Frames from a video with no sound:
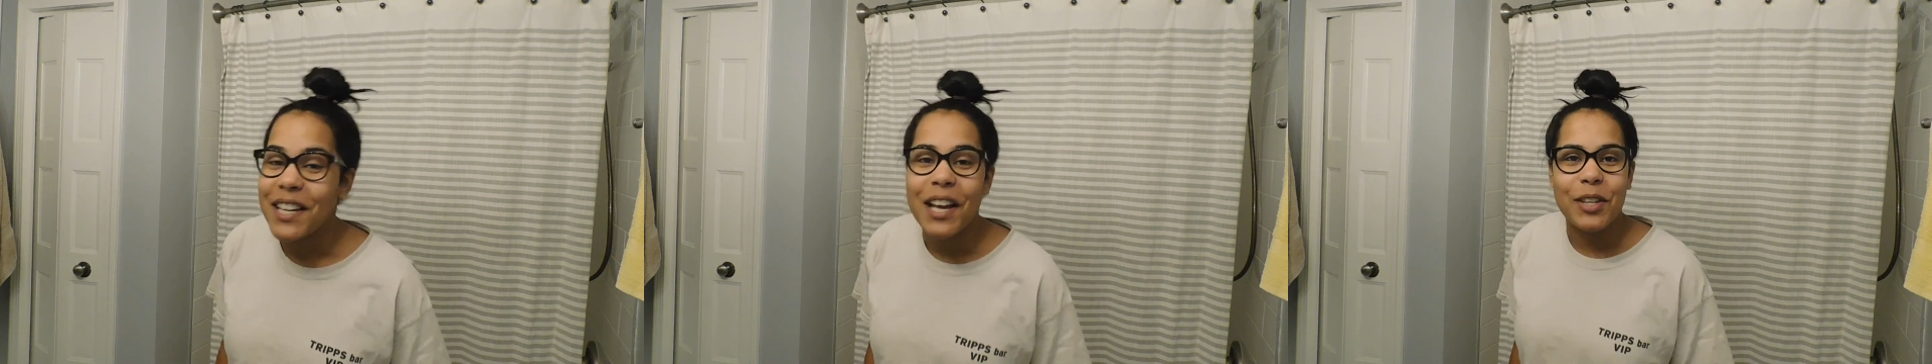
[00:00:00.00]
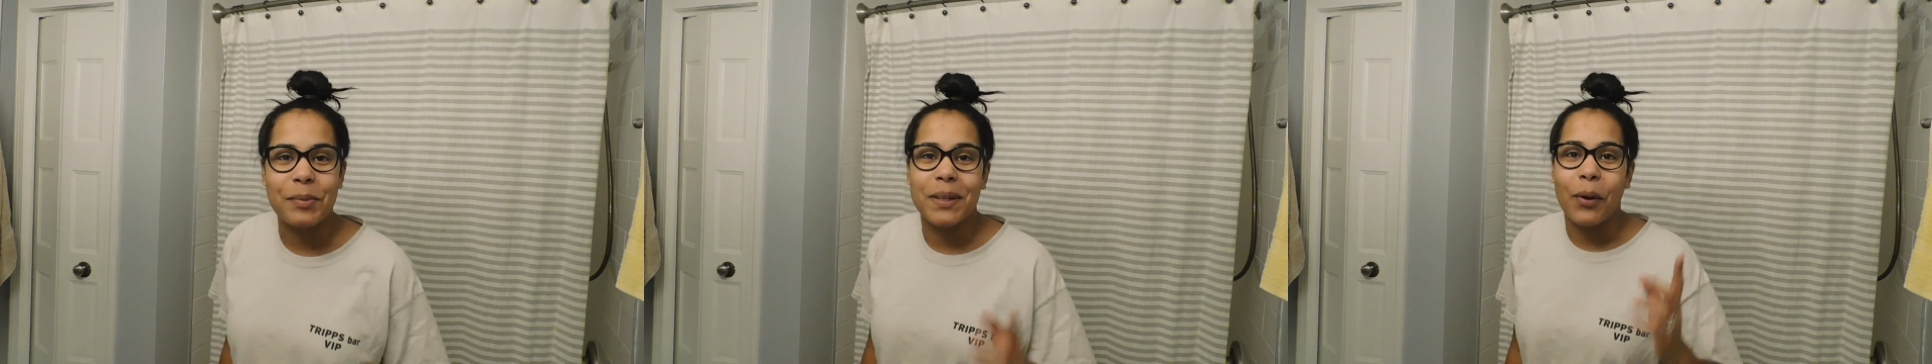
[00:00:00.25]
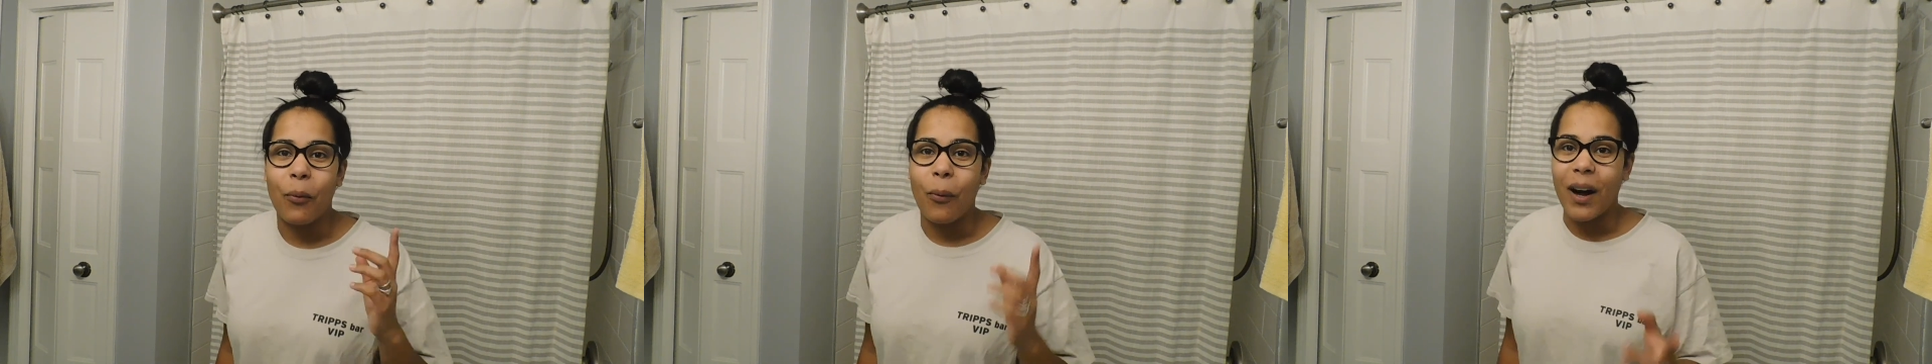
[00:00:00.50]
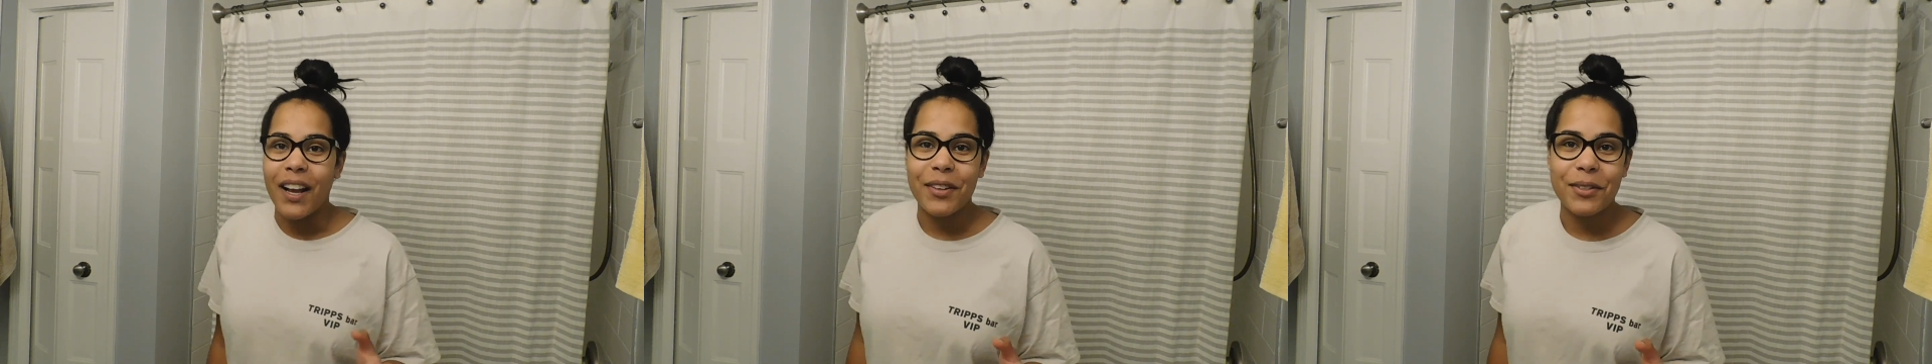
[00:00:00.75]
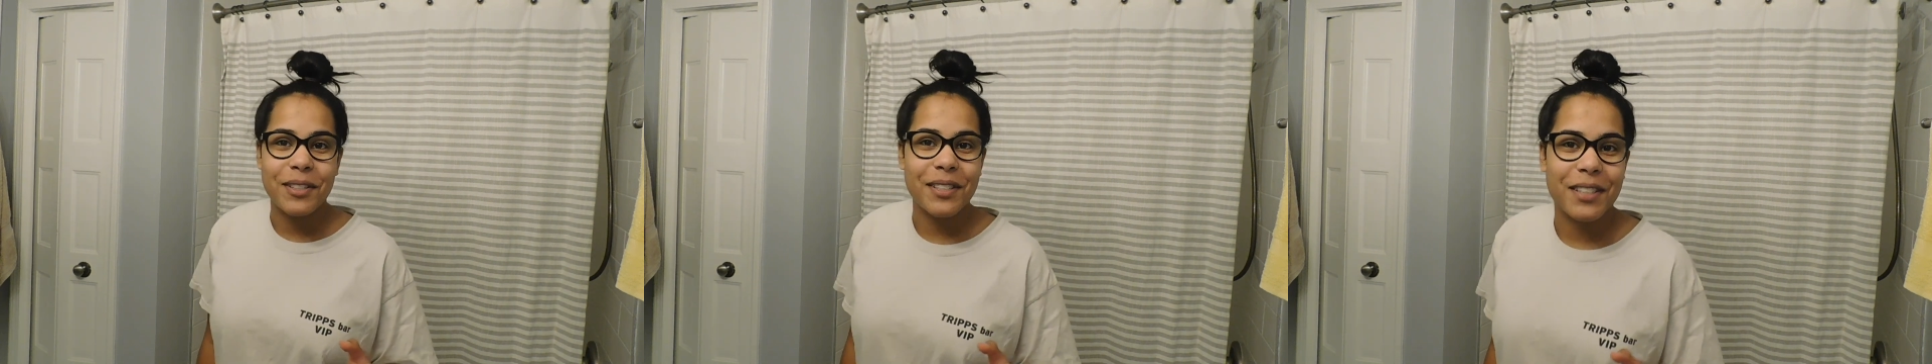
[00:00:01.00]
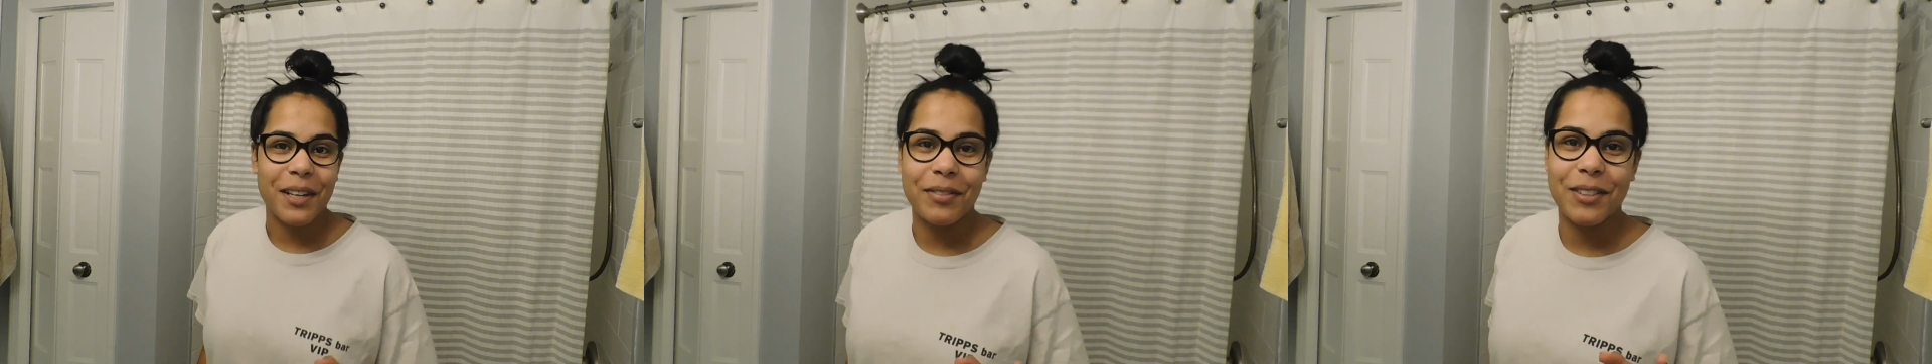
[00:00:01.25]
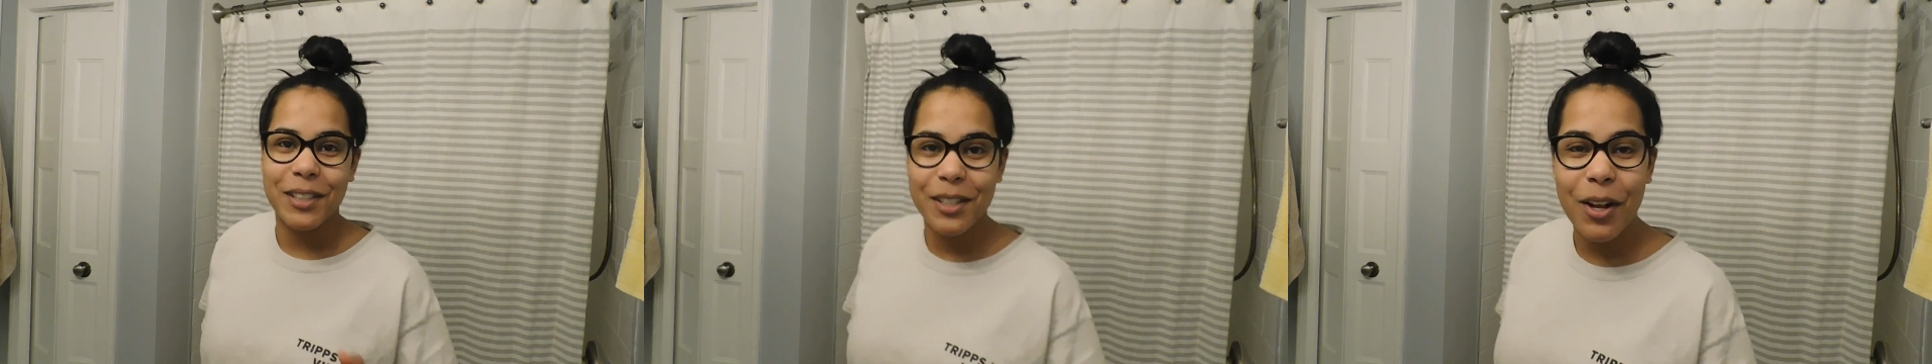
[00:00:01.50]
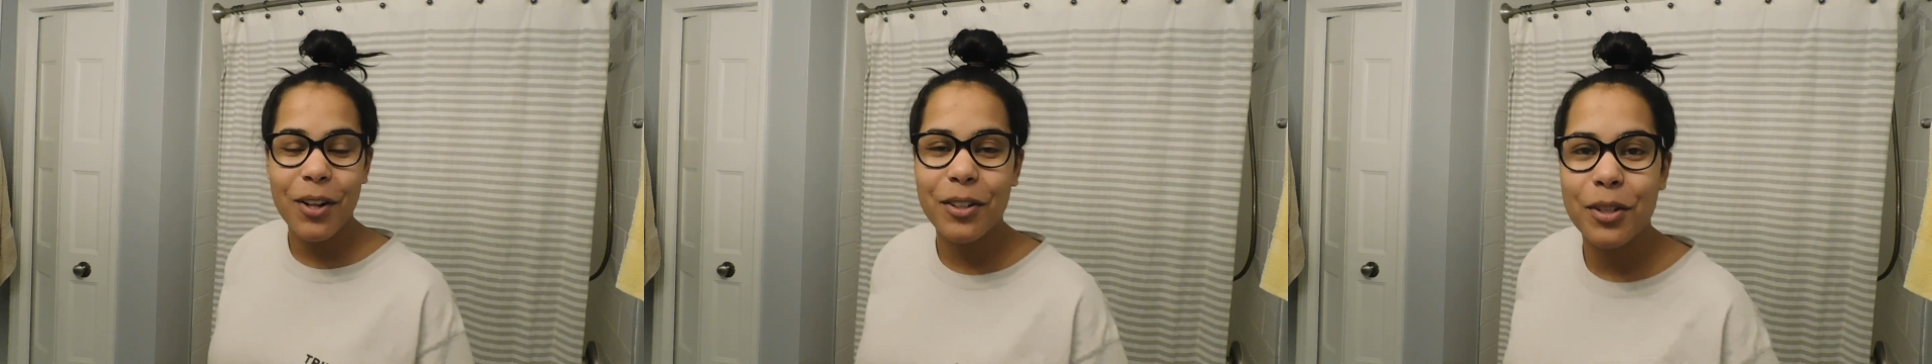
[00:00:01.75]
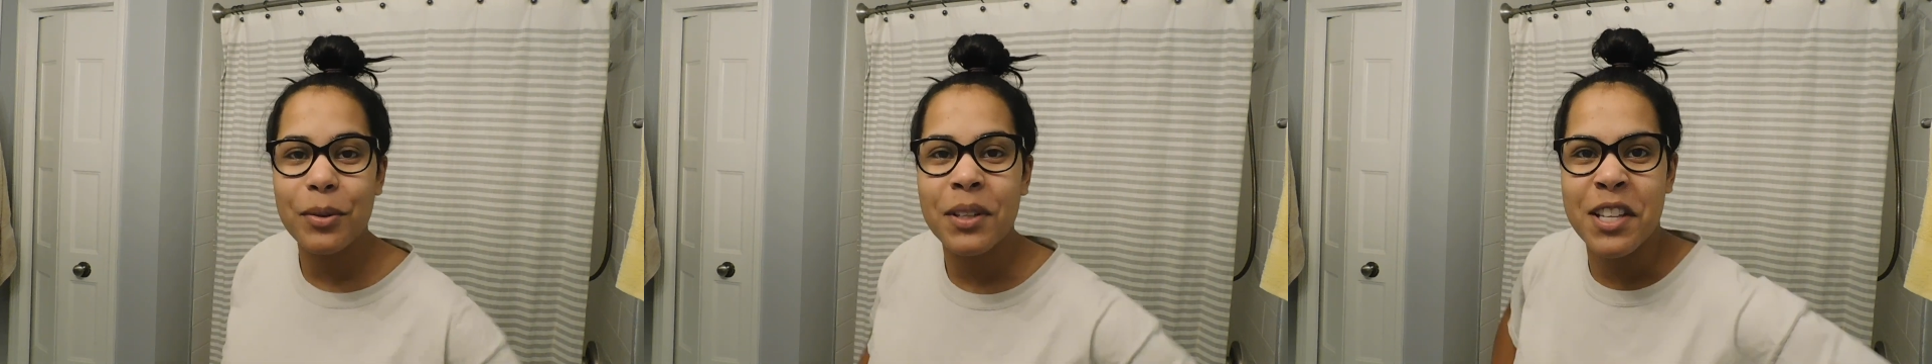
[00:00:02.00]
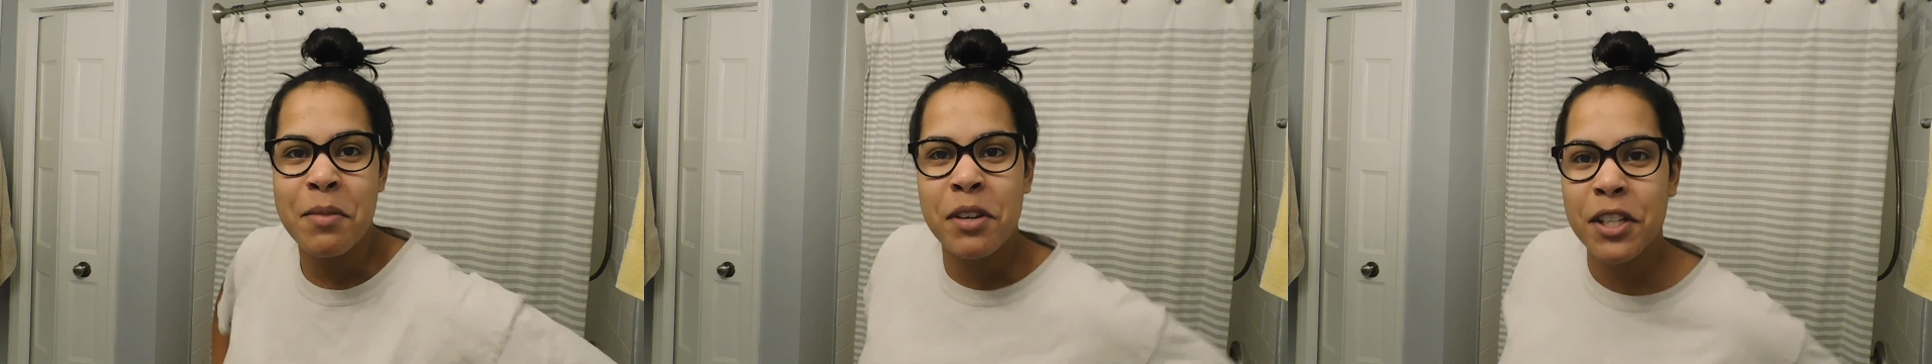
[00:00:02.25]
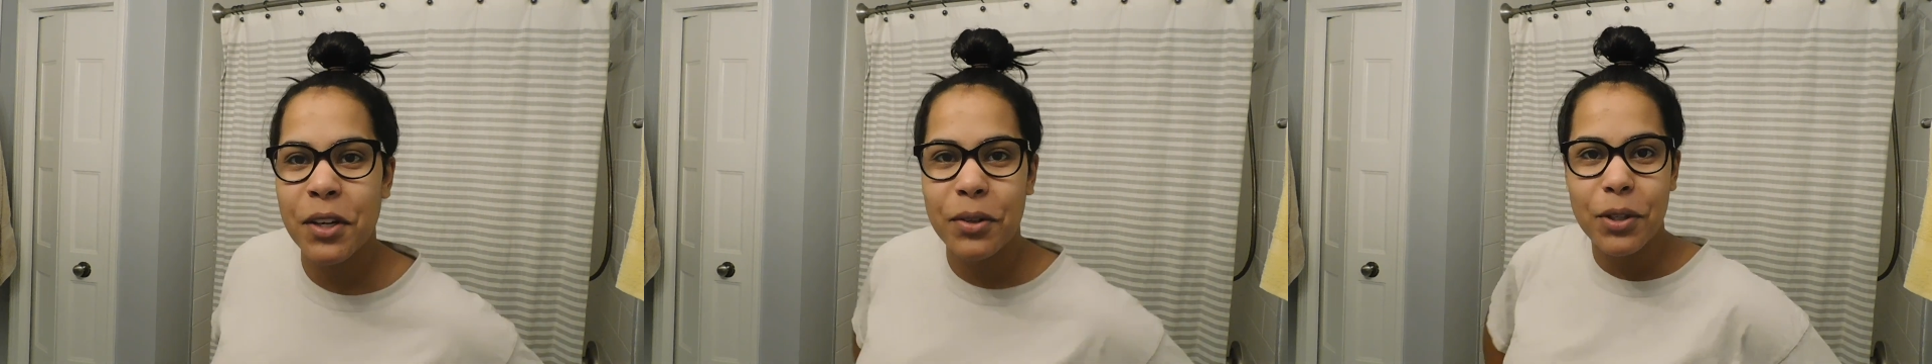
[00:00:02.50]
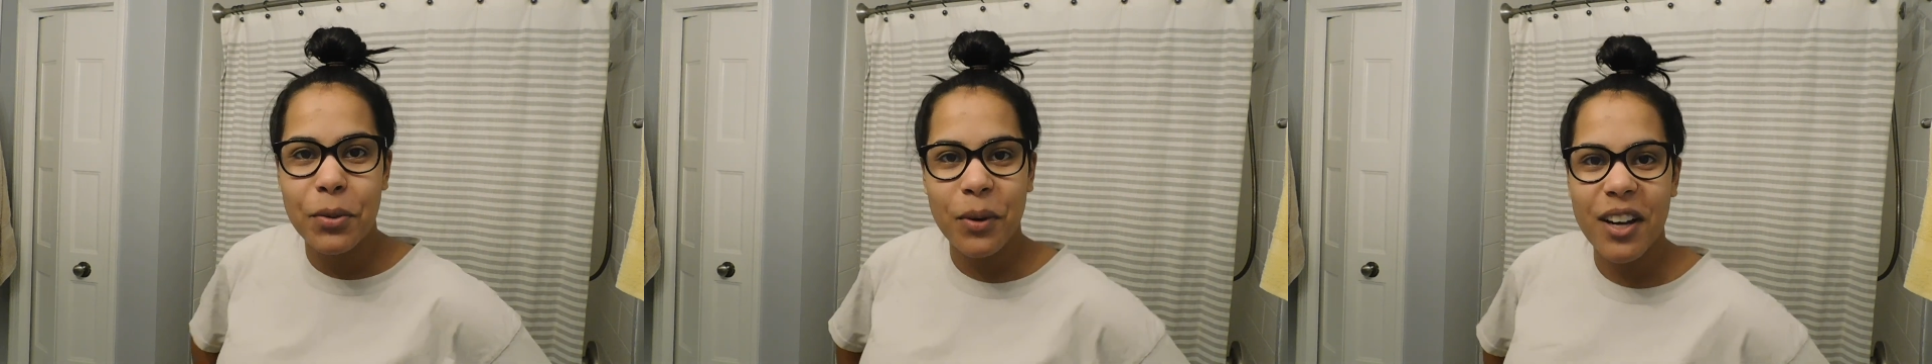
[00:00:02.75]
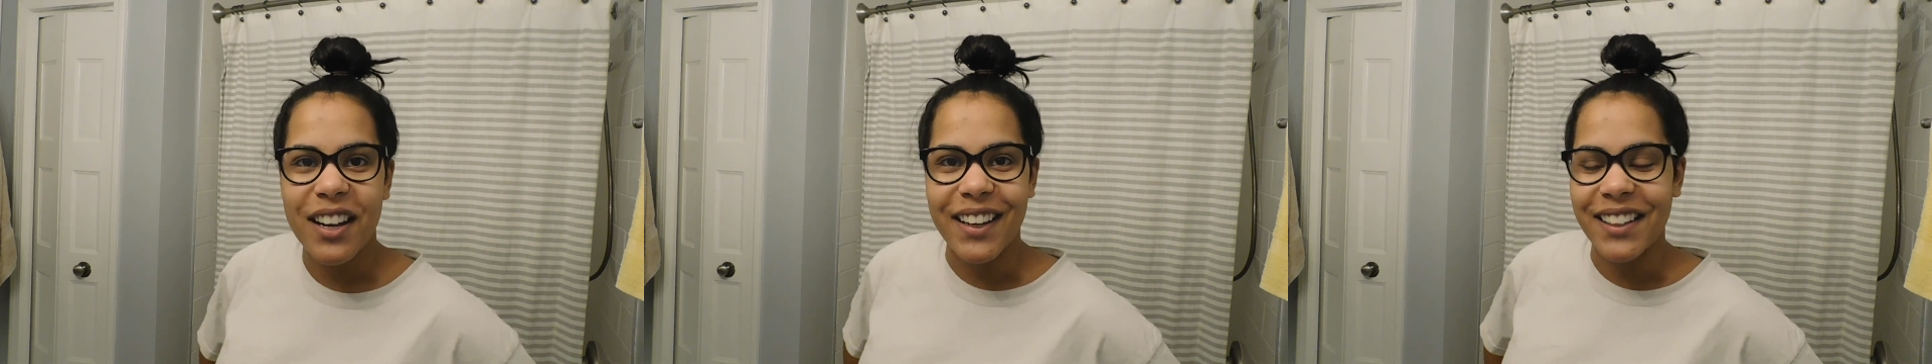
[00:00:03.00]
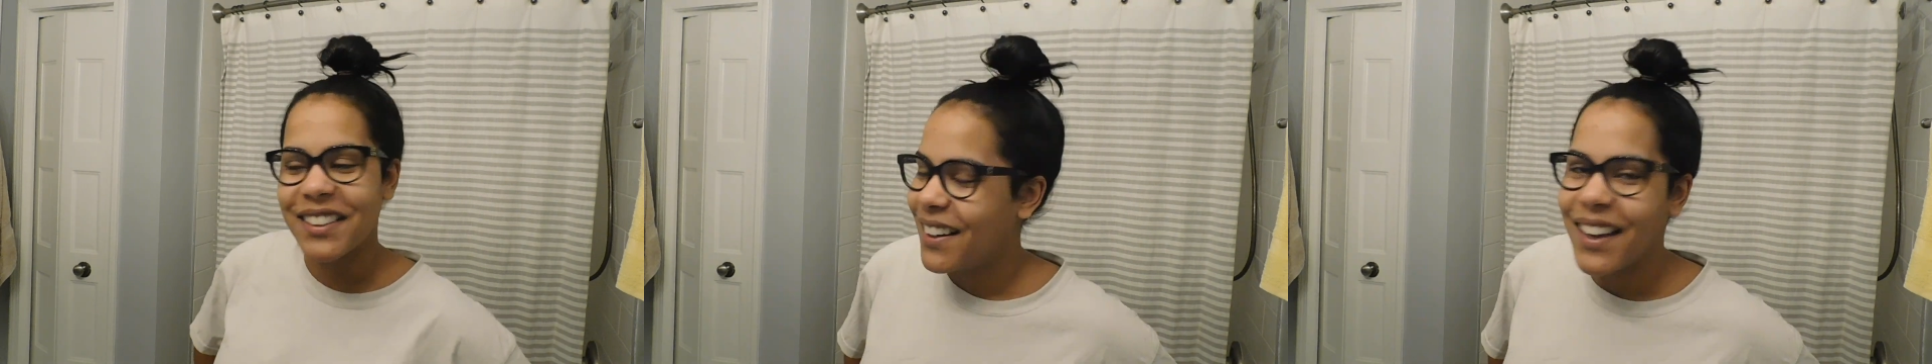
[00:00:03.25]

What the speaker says: It has been a while since I've seen all of you and let me tell you why.